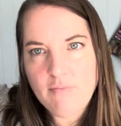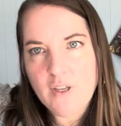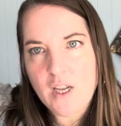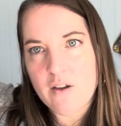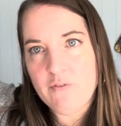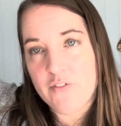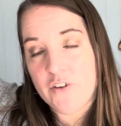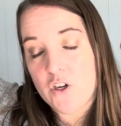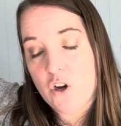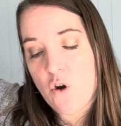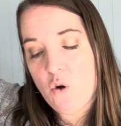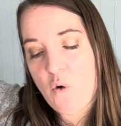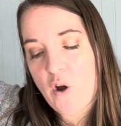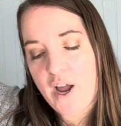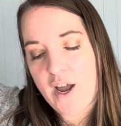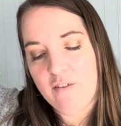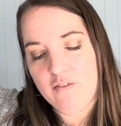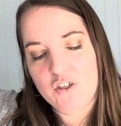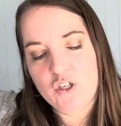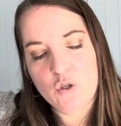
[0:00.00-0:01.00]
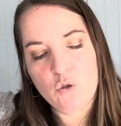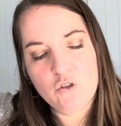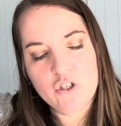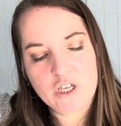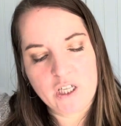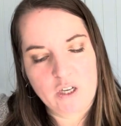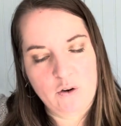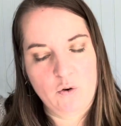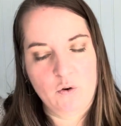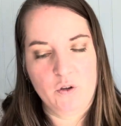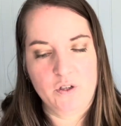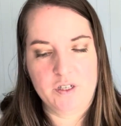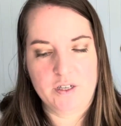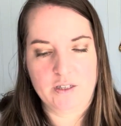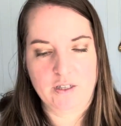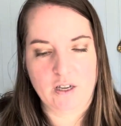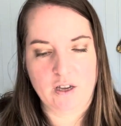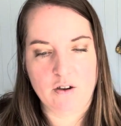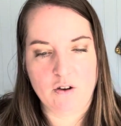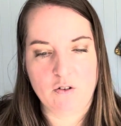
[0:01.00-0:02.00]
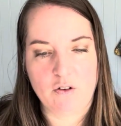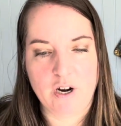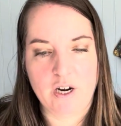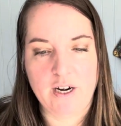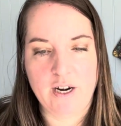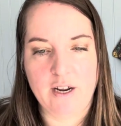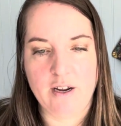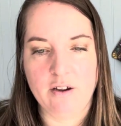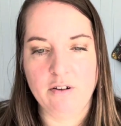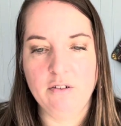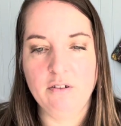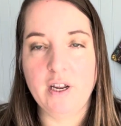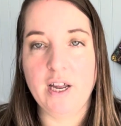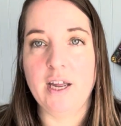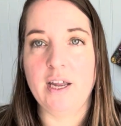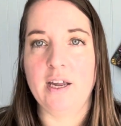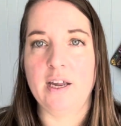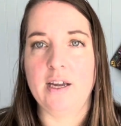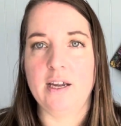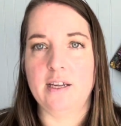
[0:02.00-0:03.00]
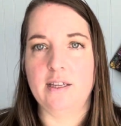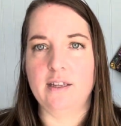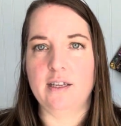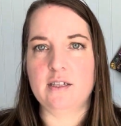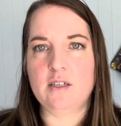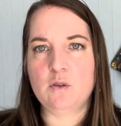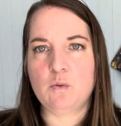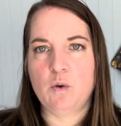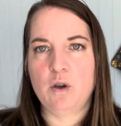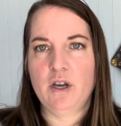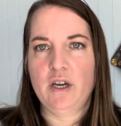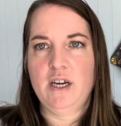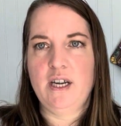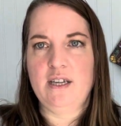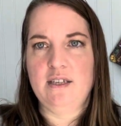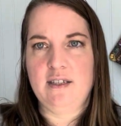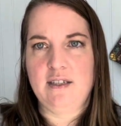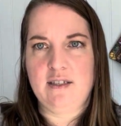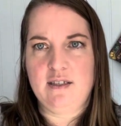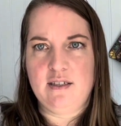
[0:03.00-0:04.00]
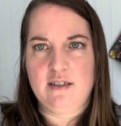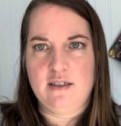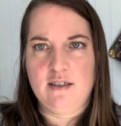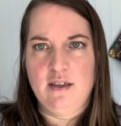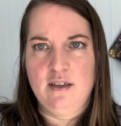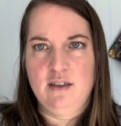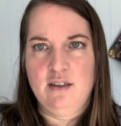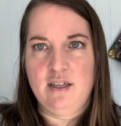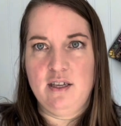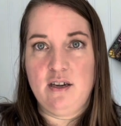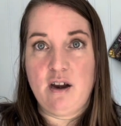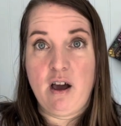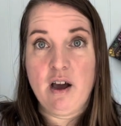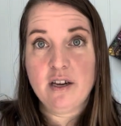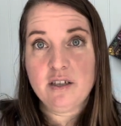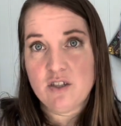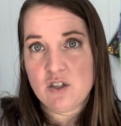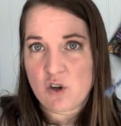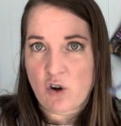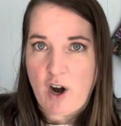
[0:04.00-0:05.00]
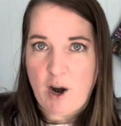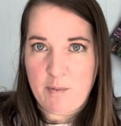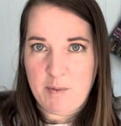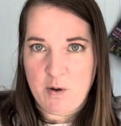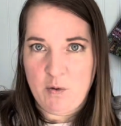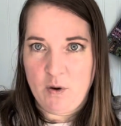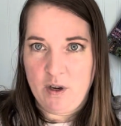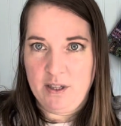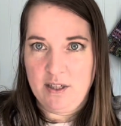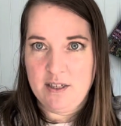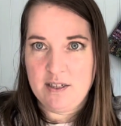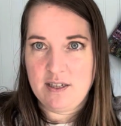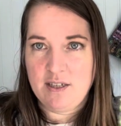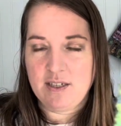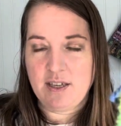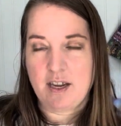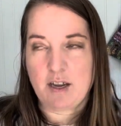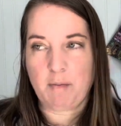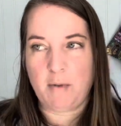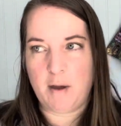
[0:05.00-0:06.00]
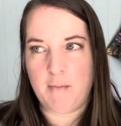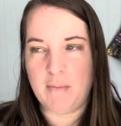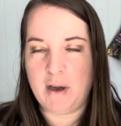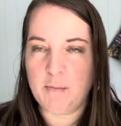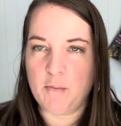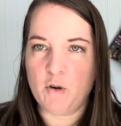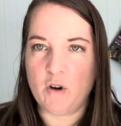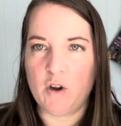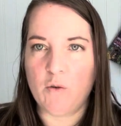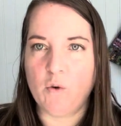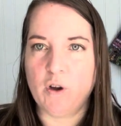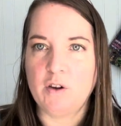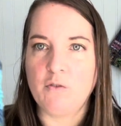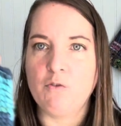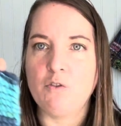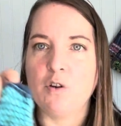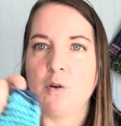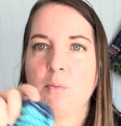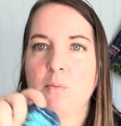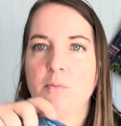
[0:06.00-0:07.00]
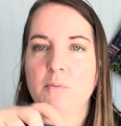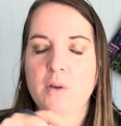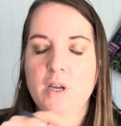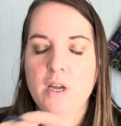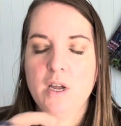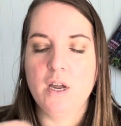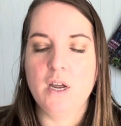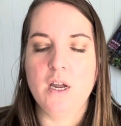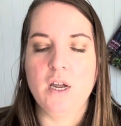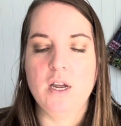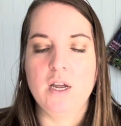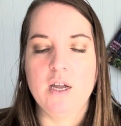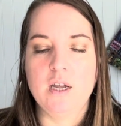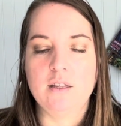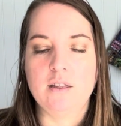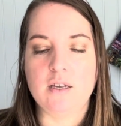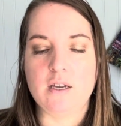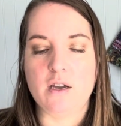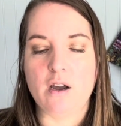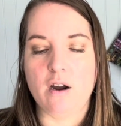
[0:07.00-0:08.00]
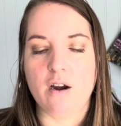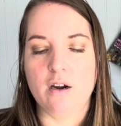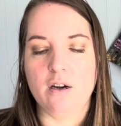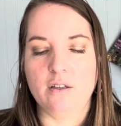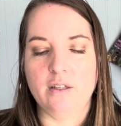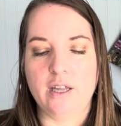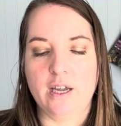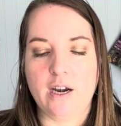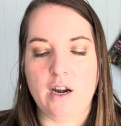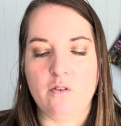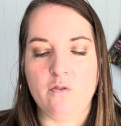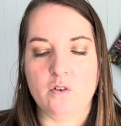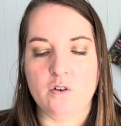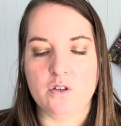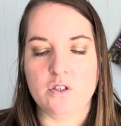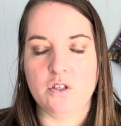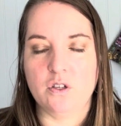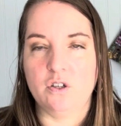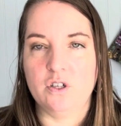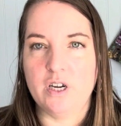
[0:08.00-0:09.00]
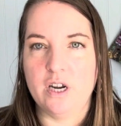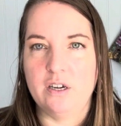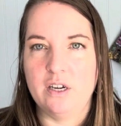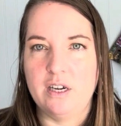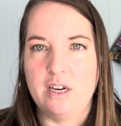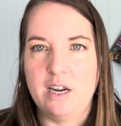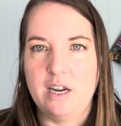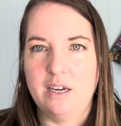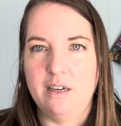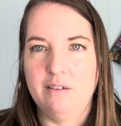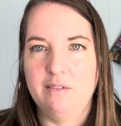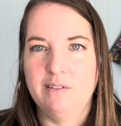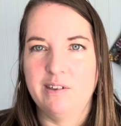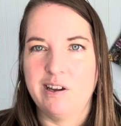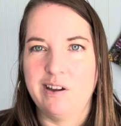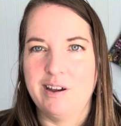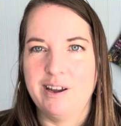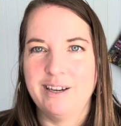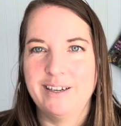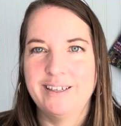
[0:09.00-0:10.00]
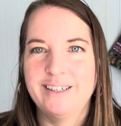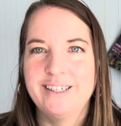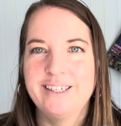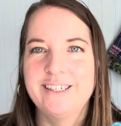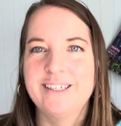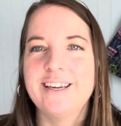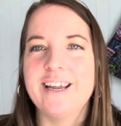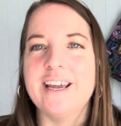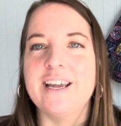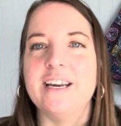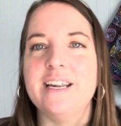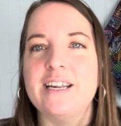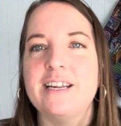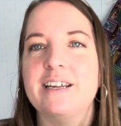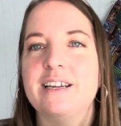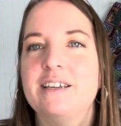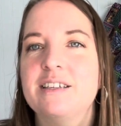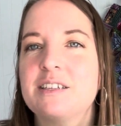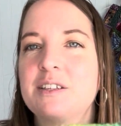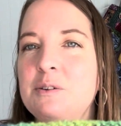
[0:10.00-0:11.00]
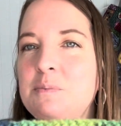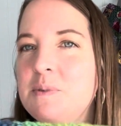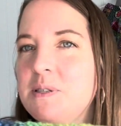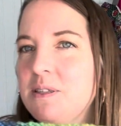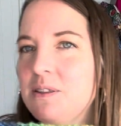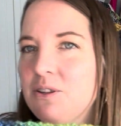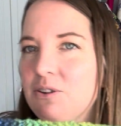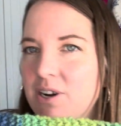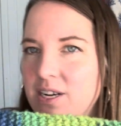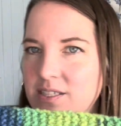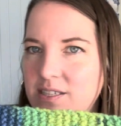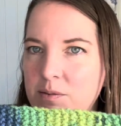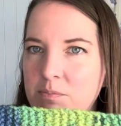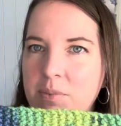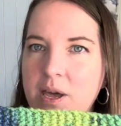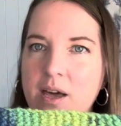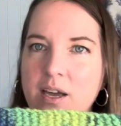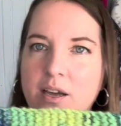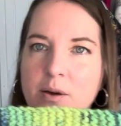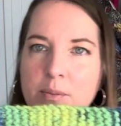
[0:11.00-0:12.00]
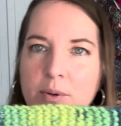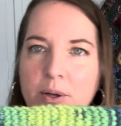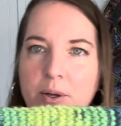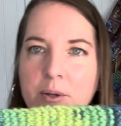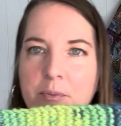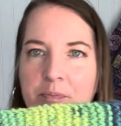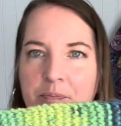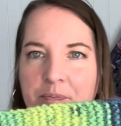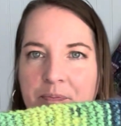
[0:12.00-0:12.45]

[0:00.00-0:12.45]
You know, I have 2 jelly rolls on the go right now, and this one is the non-scrappy one. This is like my memory one from the yarn that I first learned how to knit on. And it is Loops and Threads Impeccable.